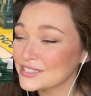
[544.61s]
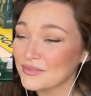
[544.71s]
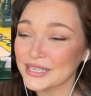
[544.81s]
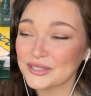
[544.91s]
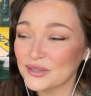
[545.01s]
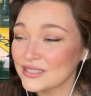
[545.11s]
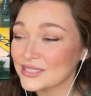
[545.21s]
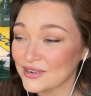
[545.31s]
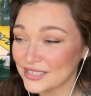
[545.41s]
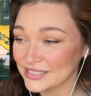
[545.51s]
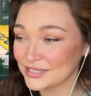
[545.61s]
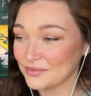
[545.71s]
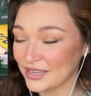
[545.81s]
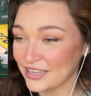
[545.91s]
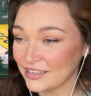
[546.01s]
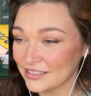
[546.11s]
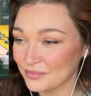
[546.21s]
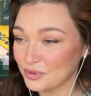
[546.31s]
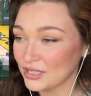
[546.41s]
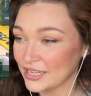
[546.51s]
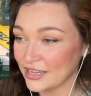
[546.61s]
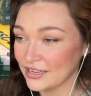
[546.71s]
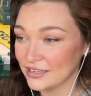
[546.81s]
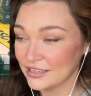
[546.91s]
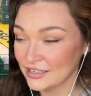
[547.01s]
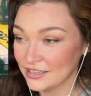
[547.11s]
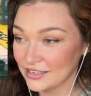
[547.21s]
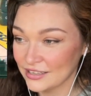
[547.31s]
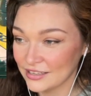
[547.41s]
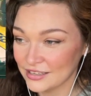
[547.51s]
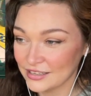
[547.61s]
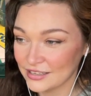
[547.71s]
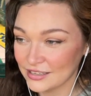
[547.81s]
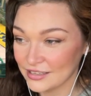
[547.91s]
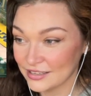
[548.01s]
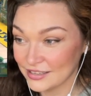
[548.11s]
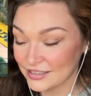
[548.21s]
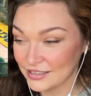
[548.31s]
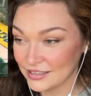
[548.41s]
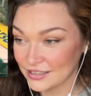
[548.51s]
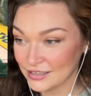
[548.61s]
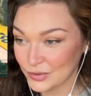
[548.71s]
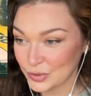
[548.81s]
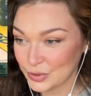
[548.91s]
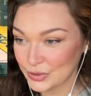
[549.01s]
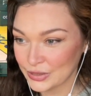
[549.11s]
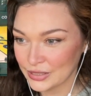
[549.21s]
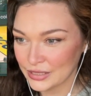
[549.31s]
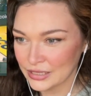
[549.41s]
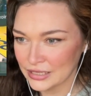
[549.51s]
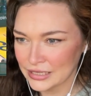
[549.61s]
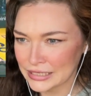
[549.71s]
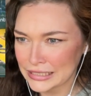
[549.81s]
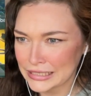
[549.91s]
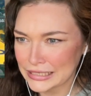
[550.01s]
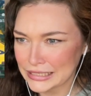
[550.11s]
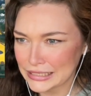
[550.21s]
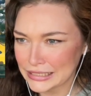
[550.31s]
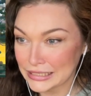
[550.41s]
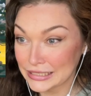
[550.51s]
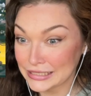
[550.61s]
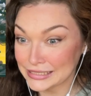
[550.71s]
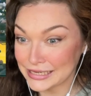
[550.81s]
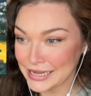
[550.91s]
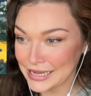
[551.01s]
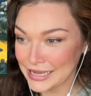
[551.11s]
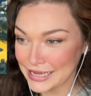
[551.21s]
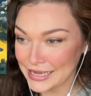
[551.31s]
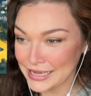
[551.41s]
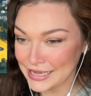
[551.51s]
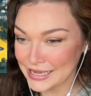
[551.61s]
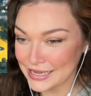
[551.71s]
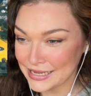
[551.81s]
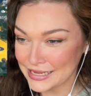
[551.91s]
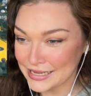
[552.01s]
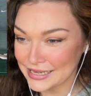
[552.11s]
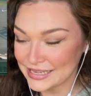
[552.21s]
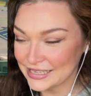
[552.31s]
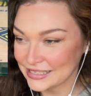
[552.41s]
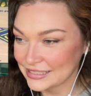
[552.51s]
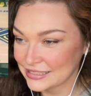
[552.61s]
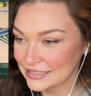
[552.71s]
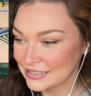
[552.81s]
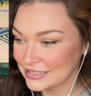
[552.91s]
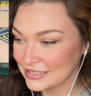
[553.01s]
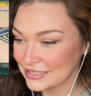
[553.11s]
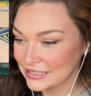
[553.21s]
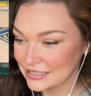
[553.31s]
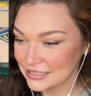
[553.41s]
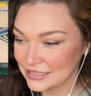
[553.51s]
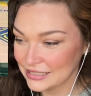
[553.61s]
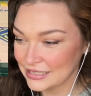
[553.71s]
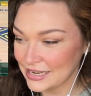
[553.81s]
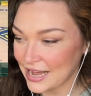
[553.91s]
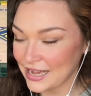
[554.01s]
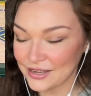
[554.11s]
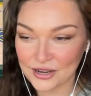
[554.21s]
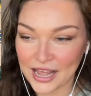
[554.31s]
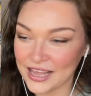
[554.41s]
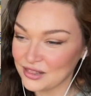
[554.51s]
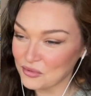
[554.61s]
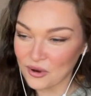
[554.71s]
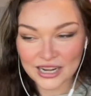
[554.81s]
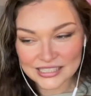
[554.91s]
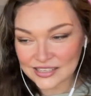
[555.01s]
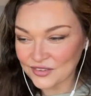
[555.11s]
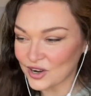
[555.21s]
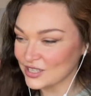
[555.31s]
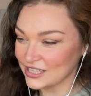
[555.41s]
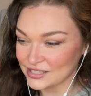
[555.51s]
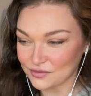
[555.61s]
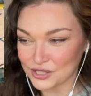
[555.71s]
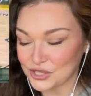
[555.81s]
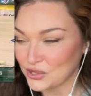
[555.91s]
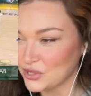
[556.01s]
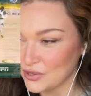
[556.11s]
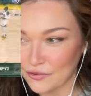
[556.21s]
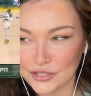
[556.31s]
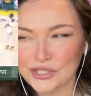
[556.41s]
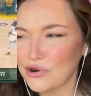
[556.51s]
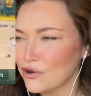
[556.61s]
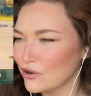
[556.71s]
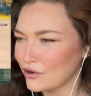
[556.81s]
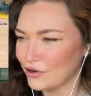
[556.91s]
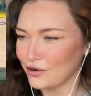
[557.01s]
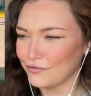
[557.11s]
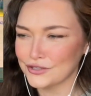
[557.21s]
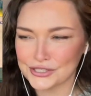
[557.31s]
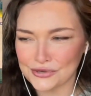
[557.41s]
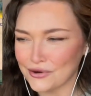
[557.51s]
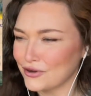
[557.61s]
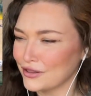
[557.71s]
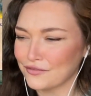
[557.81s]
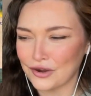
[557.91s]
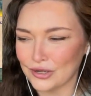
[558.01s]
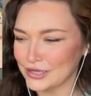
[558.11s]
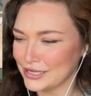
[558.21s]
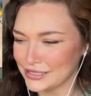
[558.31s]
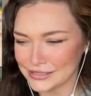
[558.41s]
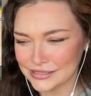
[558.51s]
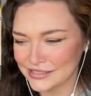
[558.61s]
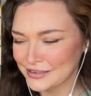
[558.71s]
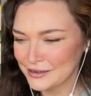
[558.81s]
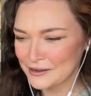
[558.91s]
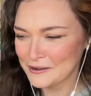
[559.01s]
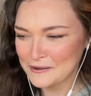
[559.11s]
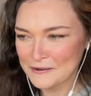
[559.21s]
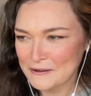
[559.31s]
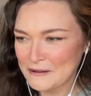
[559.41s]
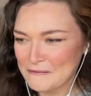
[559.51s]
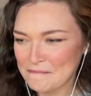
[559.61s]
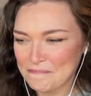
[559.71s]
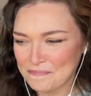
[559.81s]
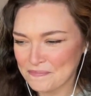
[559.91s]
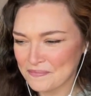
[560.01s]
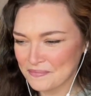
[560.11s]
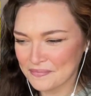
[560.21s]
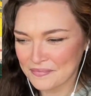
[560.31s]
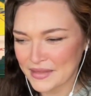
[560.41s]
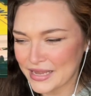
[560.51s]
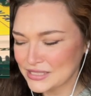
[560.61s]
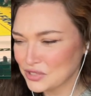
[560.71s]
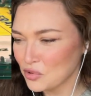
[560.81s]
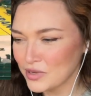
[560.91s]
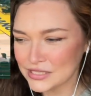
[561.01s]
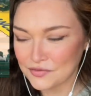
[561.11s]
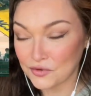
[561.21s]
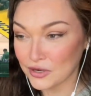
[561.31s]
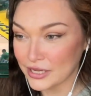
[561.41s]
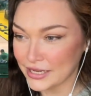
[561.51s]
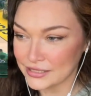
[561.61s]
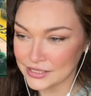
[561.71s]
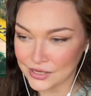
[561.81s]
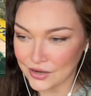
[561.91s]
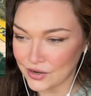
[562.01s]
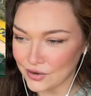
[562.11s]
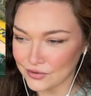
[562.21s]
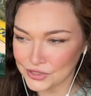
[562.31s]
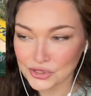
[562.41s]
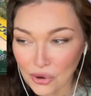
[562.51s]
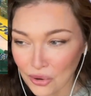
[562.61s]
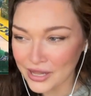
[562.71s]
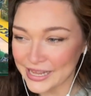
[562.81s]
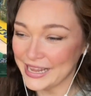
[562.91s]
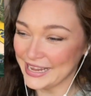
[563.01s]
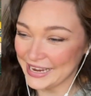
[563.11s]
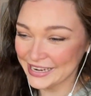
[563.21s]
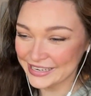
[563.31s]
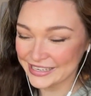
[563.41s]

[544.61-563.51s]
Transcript: My goodness gracious, man. To see him brilliant. After games go into the conditioning room, the weight room, and dang. Do push-ups. You see the difference that it's made. Nah, okay, the Warriors have got this for sure. For sure, for sure, they've got this. Cody with a slam. It's two minutes forty to go. Surely.